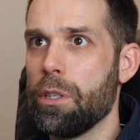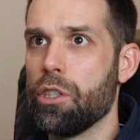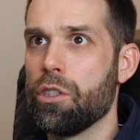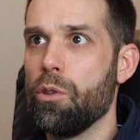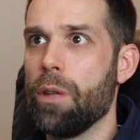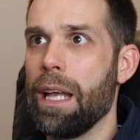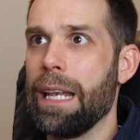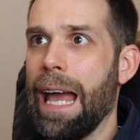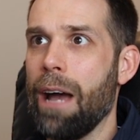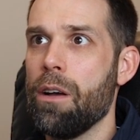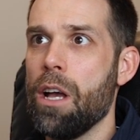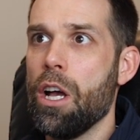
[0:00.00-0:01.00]
we just do that
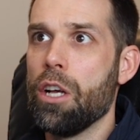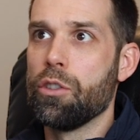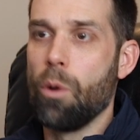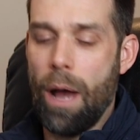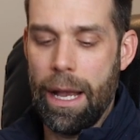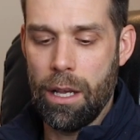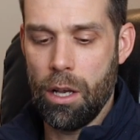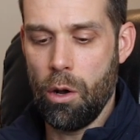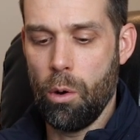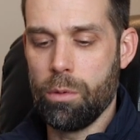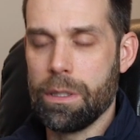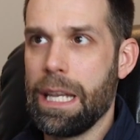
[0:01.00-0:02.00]
now? So I can go